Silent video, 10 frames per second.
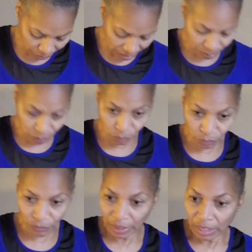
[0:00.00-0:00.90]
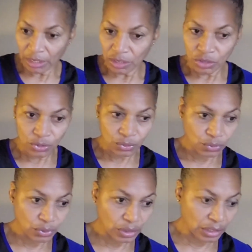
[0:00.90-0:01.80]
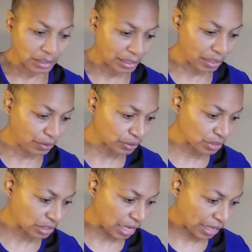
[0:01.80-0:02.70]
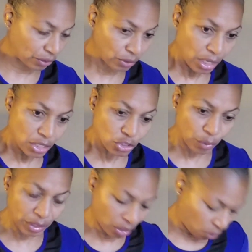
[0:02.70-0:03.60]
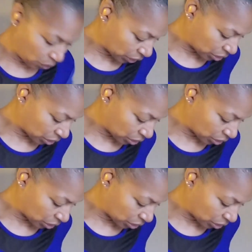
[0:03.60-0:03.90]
So let's move to another style. So we can go